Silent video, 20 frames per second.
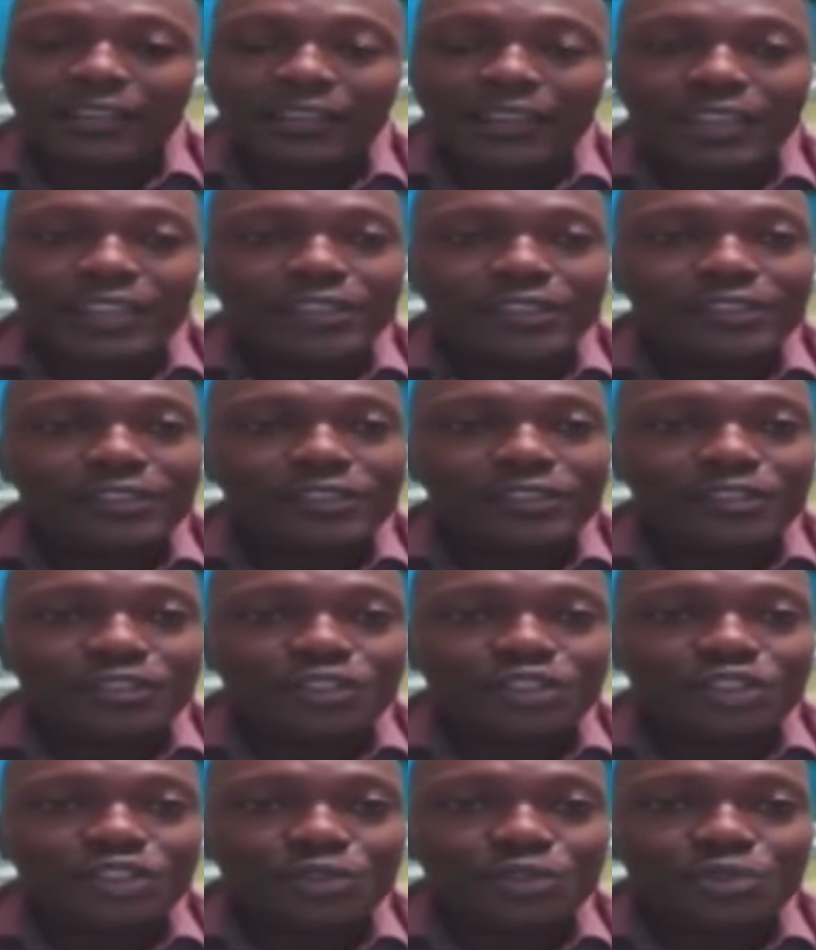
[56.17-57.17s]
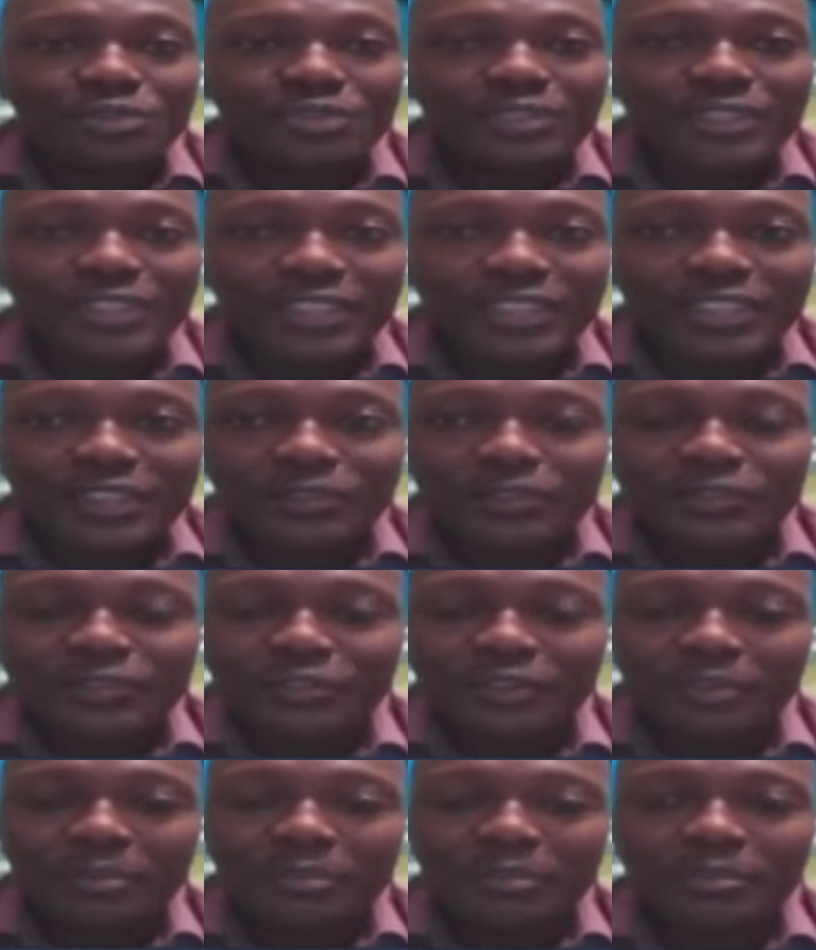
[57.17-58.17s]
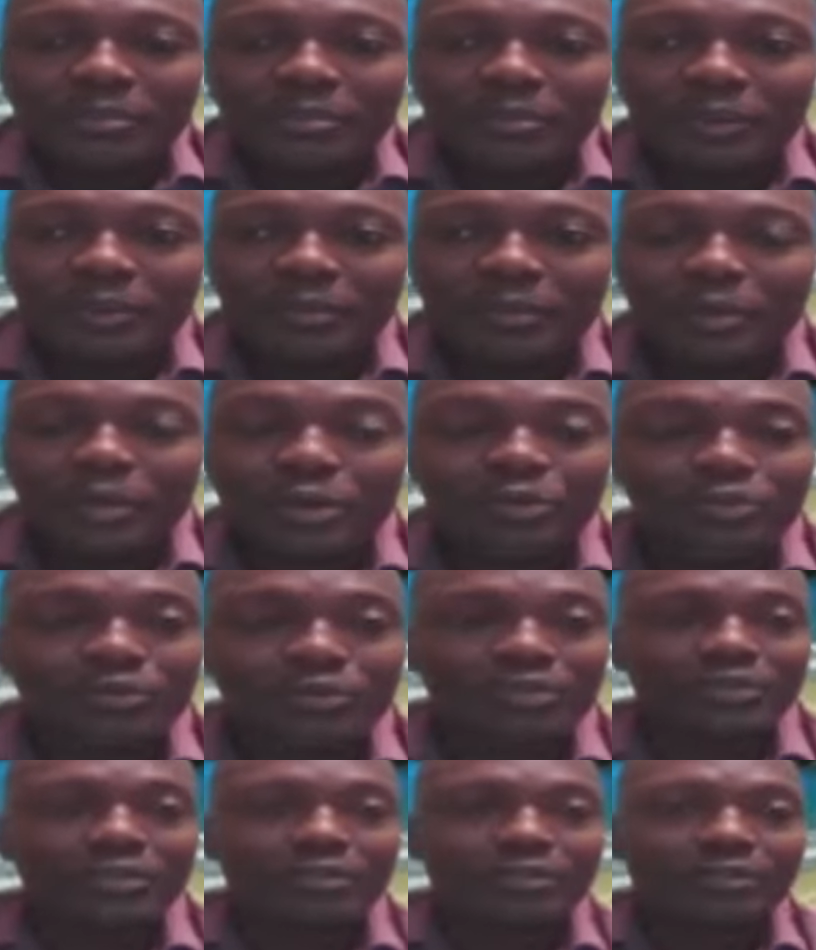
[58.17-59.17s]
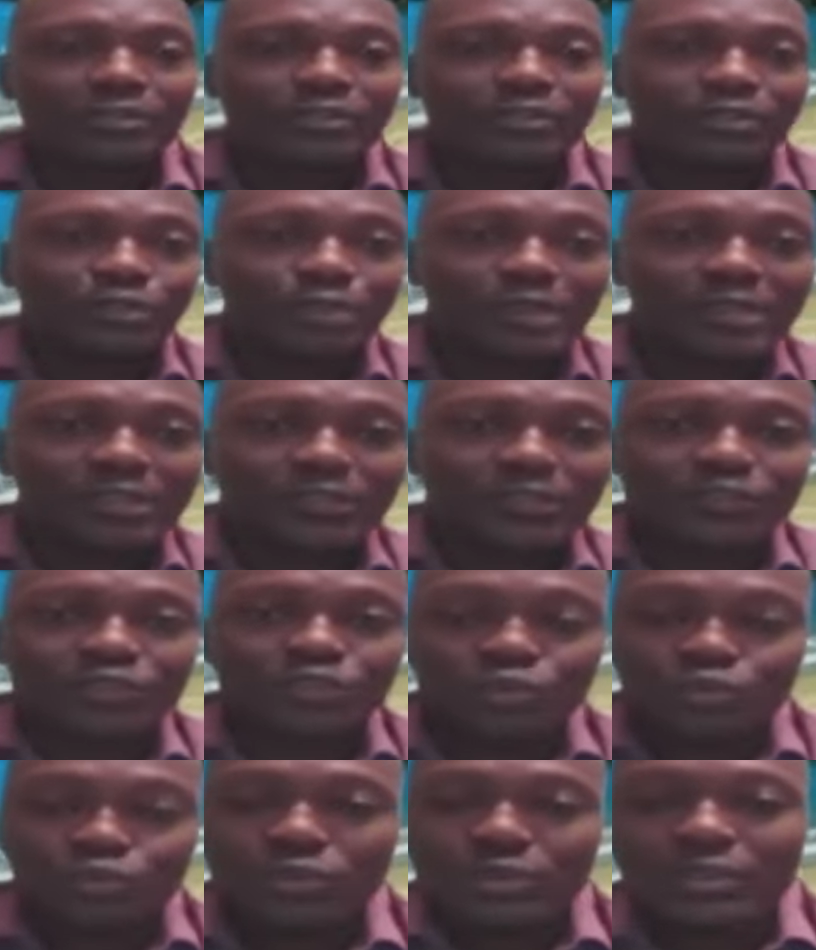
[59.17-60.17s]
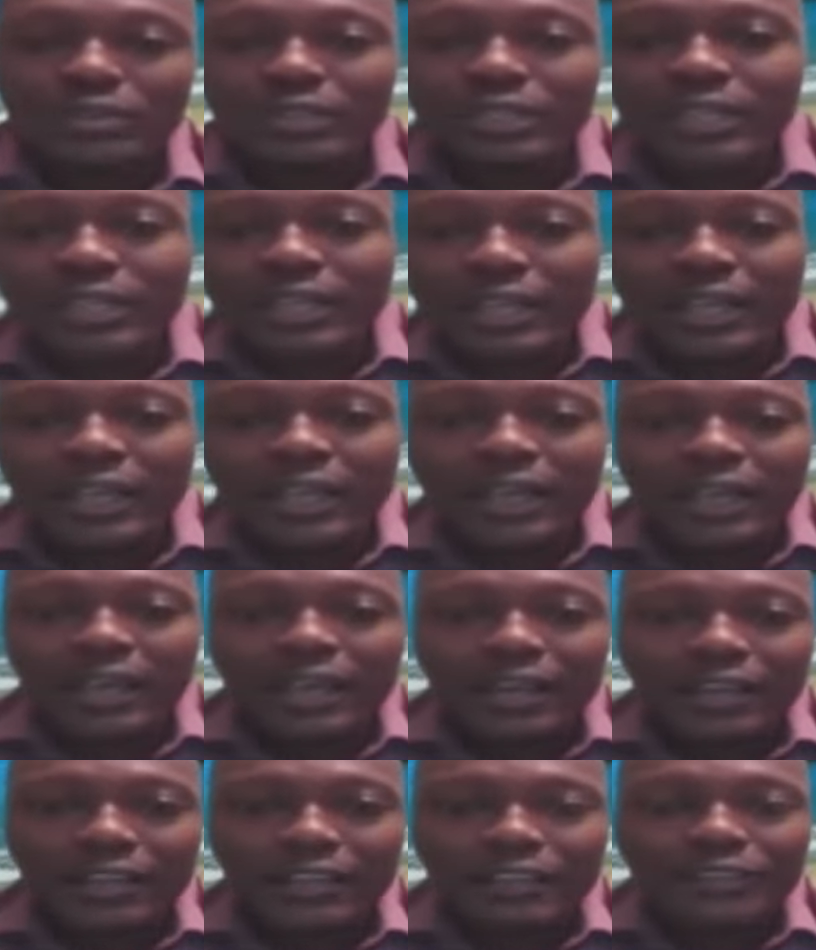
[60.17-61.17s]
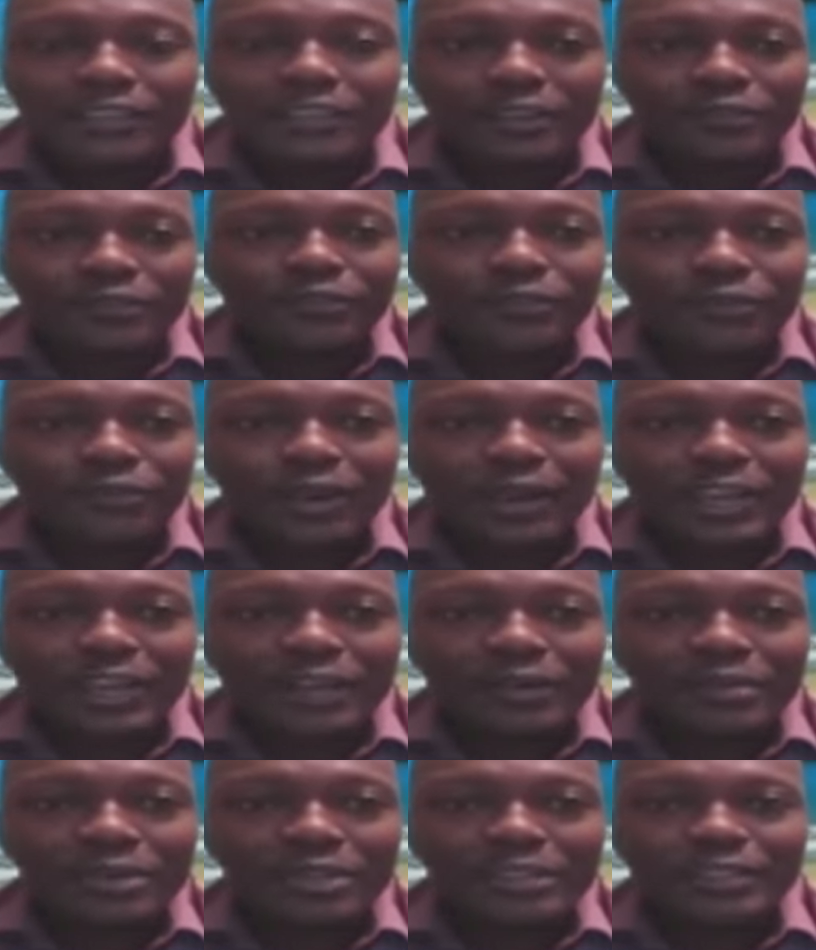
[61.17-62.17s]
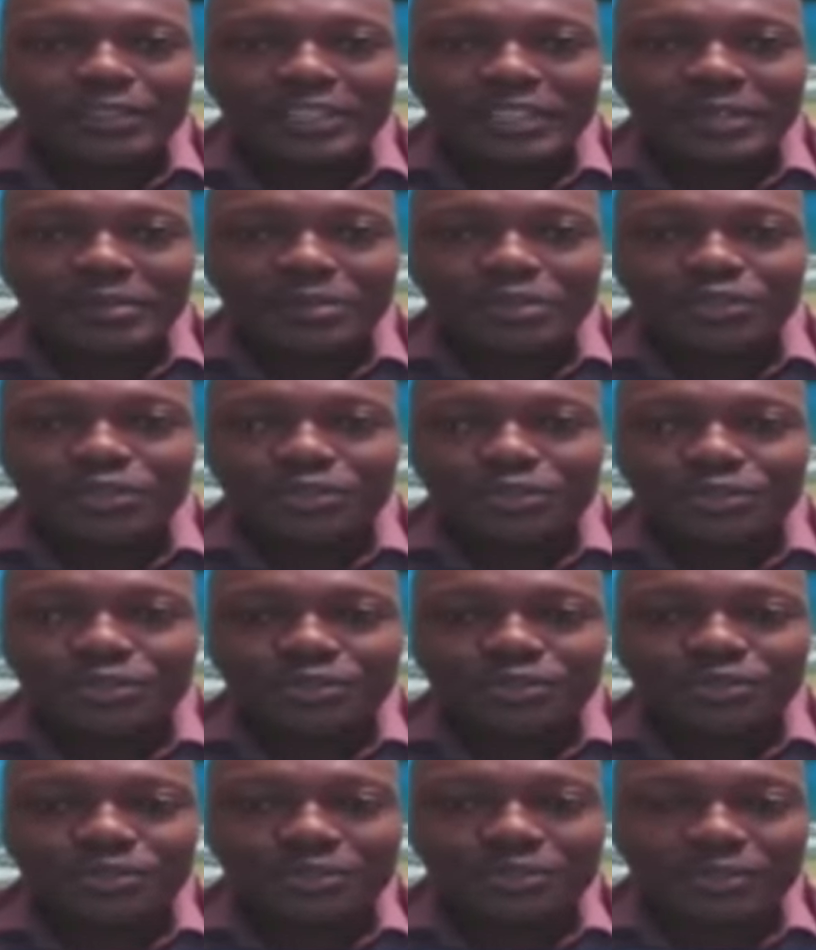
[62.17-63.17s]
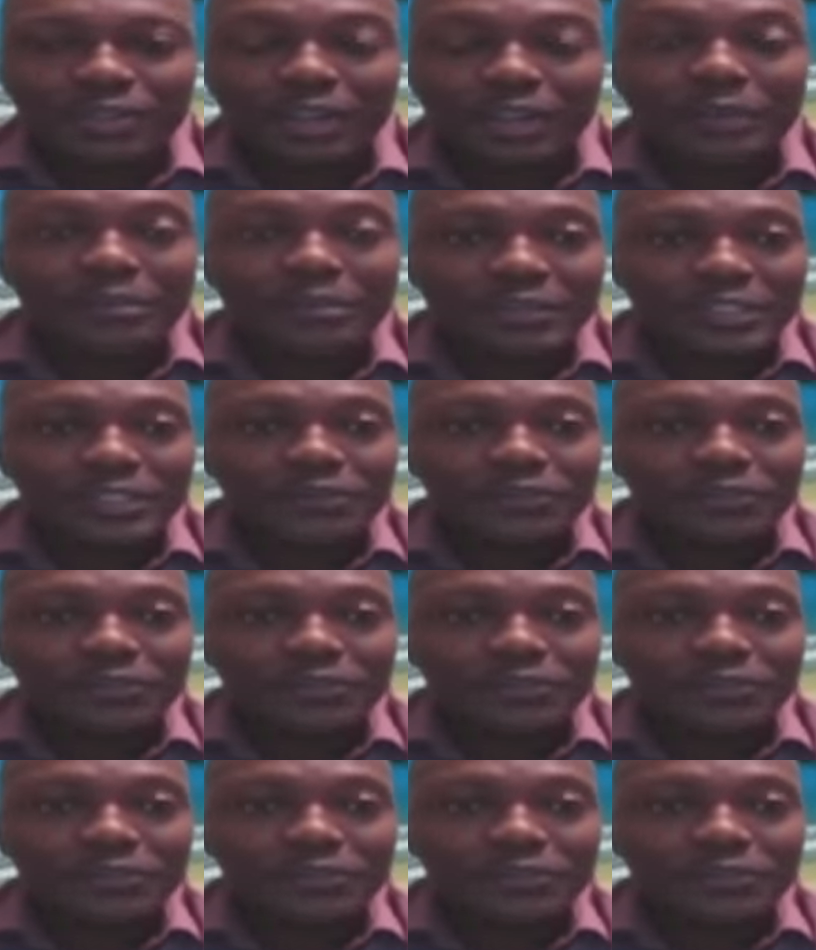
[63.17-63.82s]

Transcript: then Tuesday from about 12 noon and therefore I was able to observe